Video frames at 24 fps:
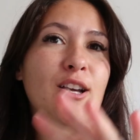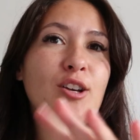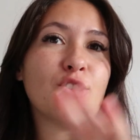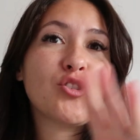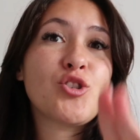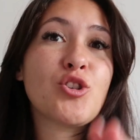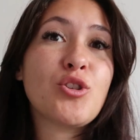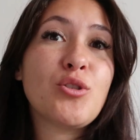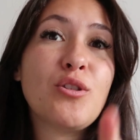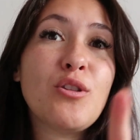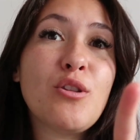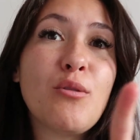I'll
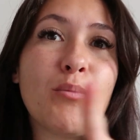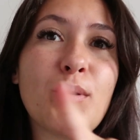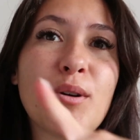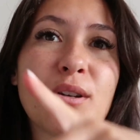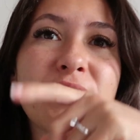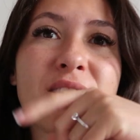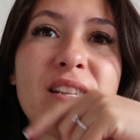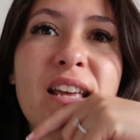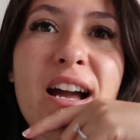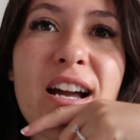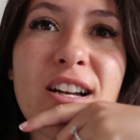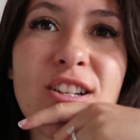show you the
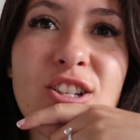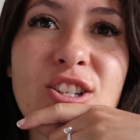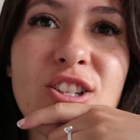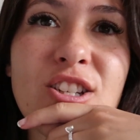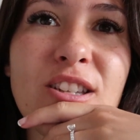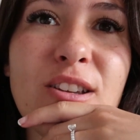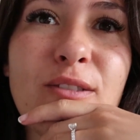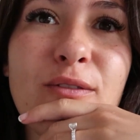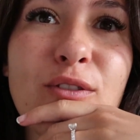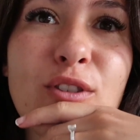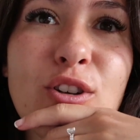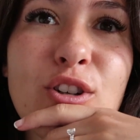books
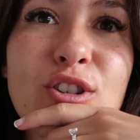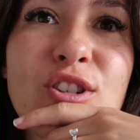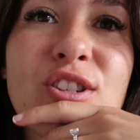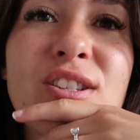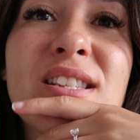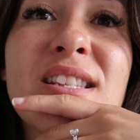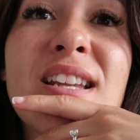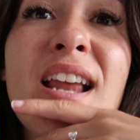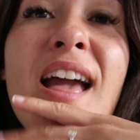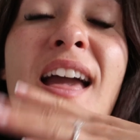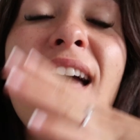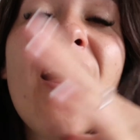actually
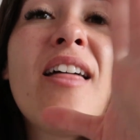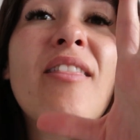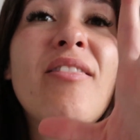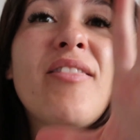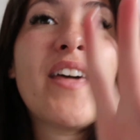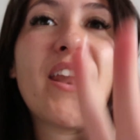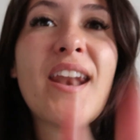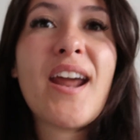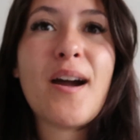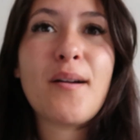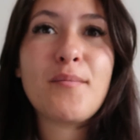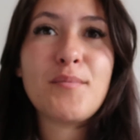first
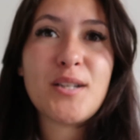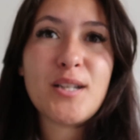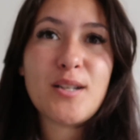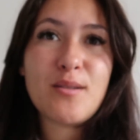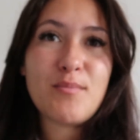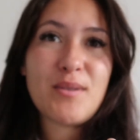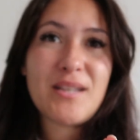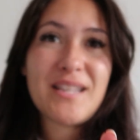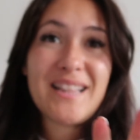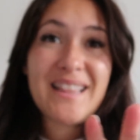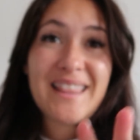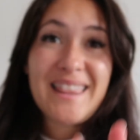that I'm gonna
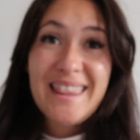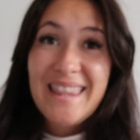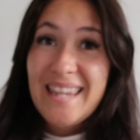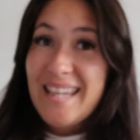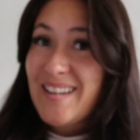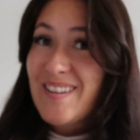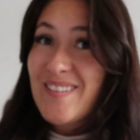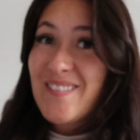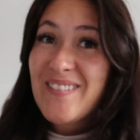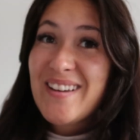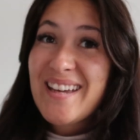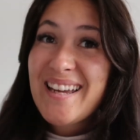be
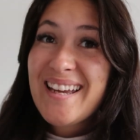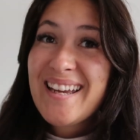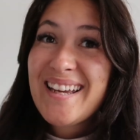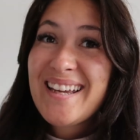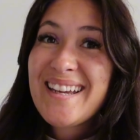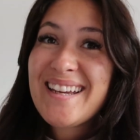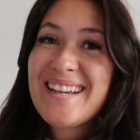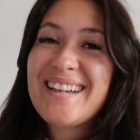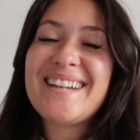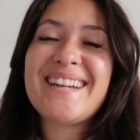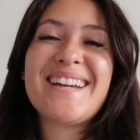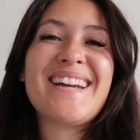
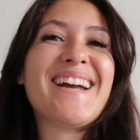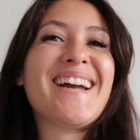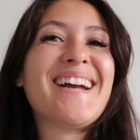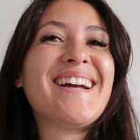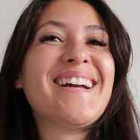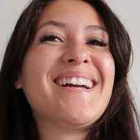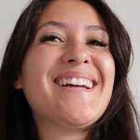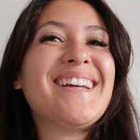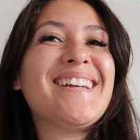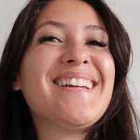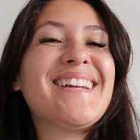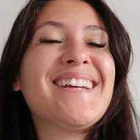leaving,
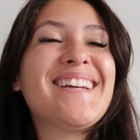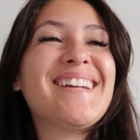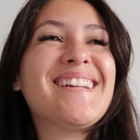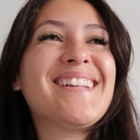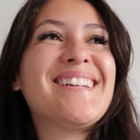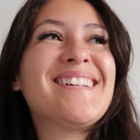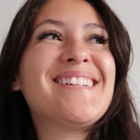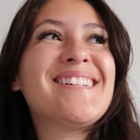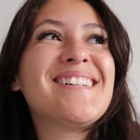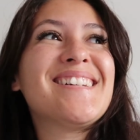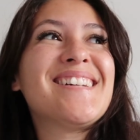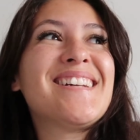
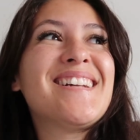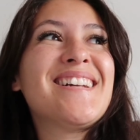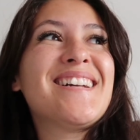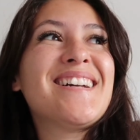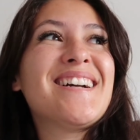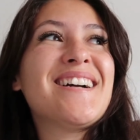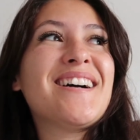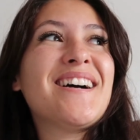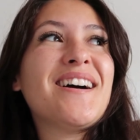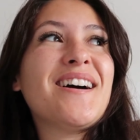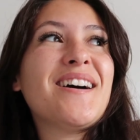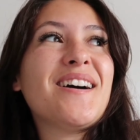and
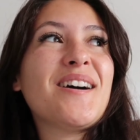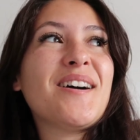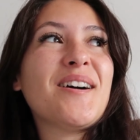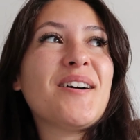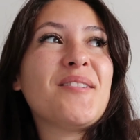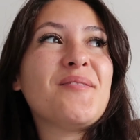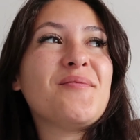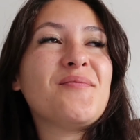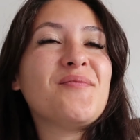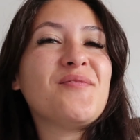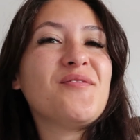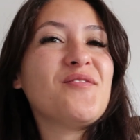
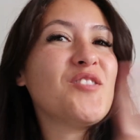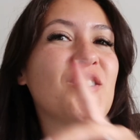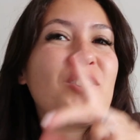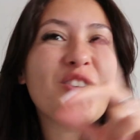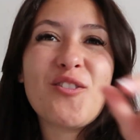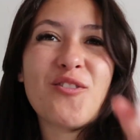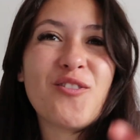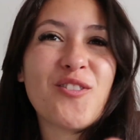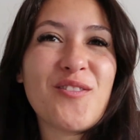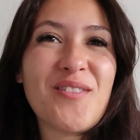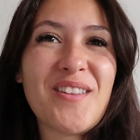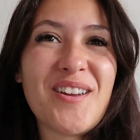we'll
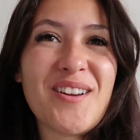go from